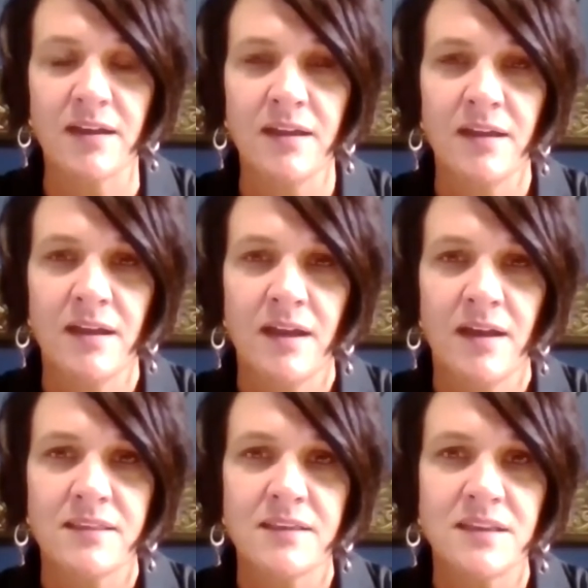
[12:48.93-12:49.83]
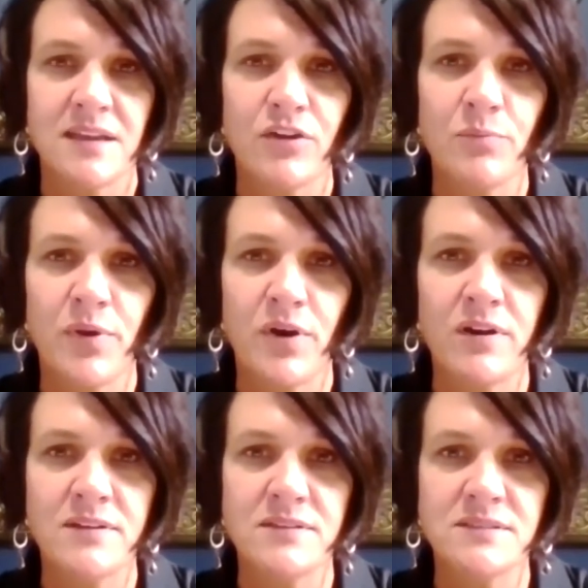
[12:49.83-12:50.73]
I think the other
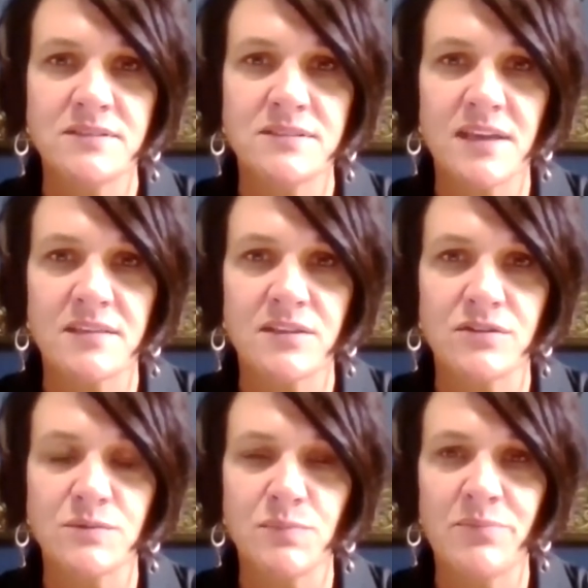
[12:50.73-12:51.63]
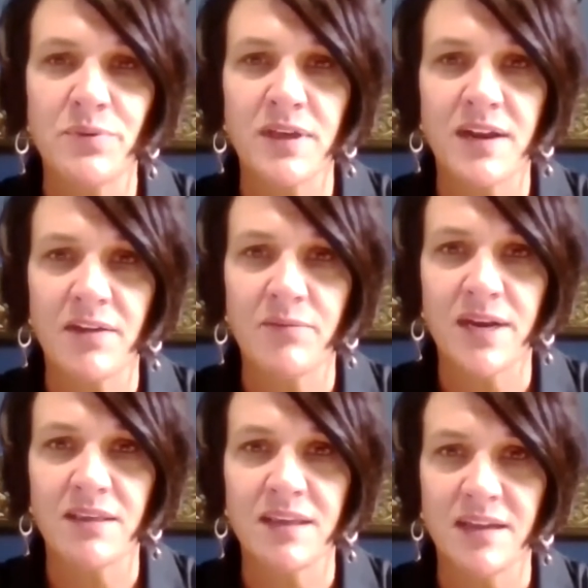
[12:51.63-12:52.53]
part is that there's people that have
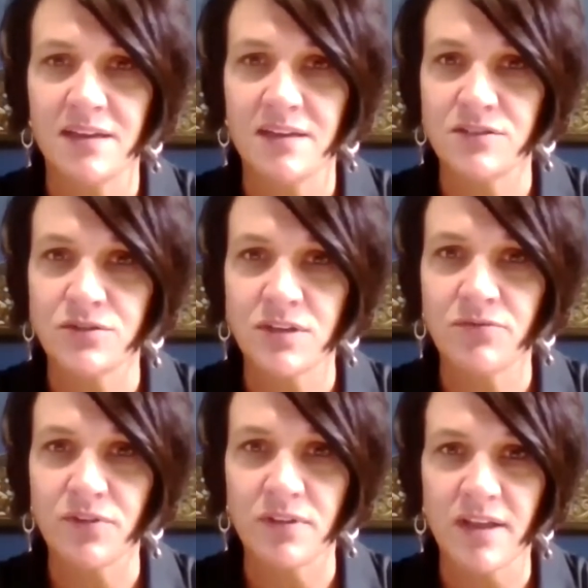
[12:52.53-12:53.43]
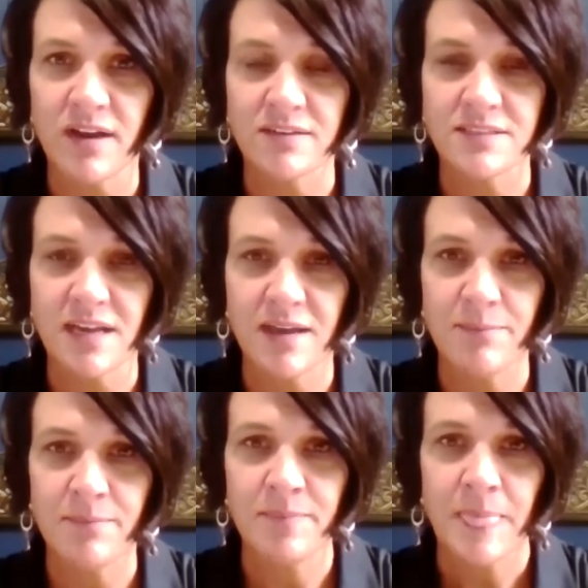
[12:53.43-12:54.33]
been in the industry for a long
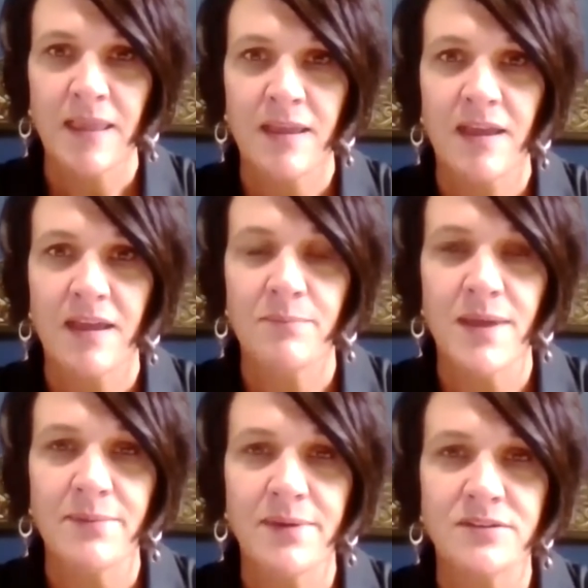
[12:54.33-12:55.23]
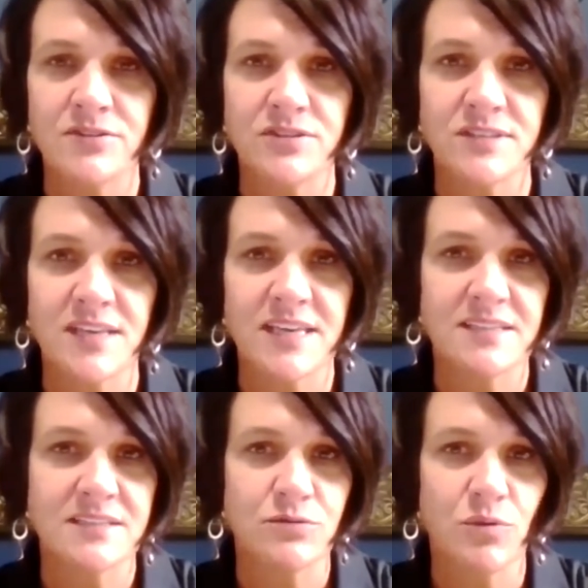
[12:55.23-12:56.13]
time, and maybe it just
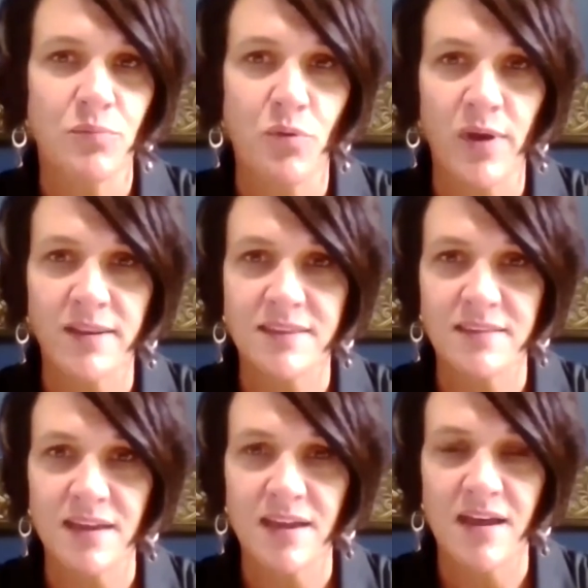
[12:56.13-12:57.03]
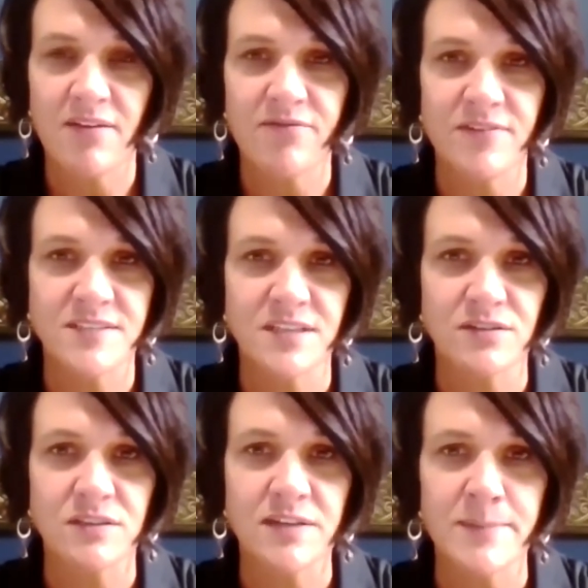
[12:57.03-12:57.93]
gets to a point that they have
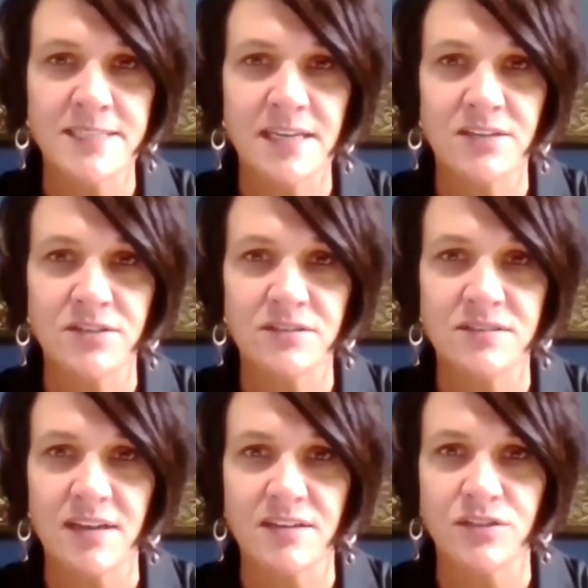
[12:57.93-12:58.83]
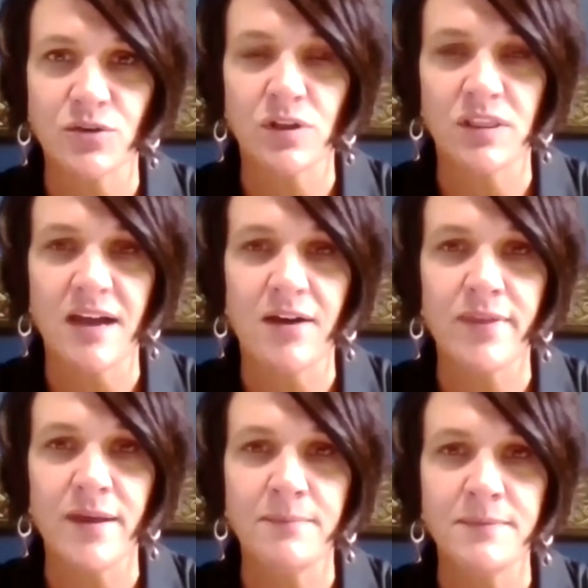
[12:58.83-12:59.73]
physical limitations that don't allow
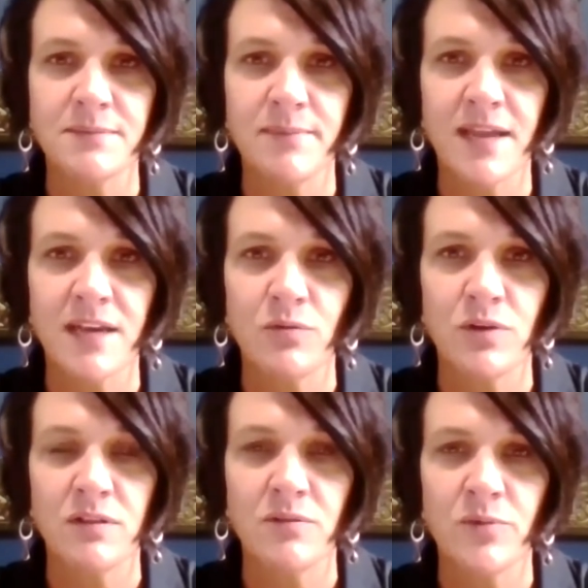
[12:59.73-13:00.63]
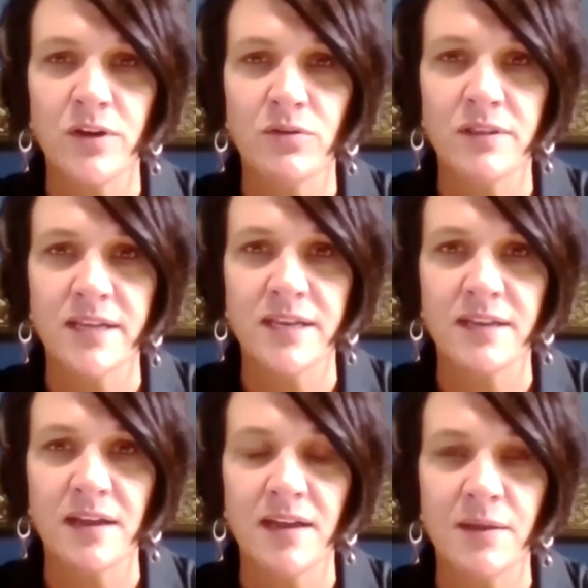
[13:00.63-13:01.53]
them to manual window clean
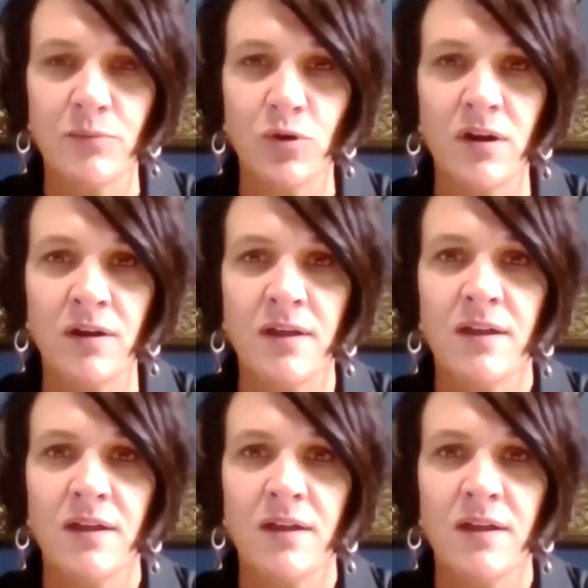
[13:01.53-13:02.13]
it anymore.